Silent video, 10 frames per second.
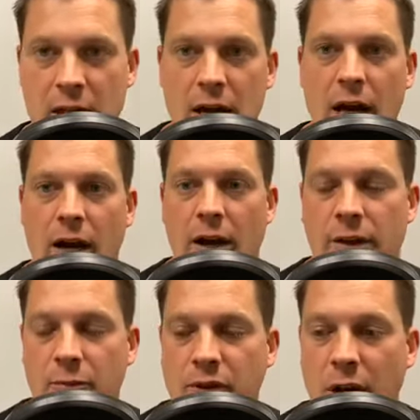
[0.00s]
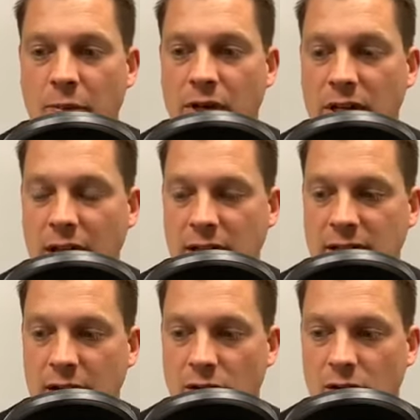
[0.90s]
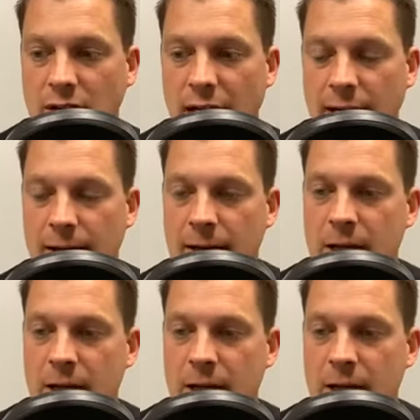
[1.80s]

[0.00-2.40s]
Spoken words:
the property and take a look at it.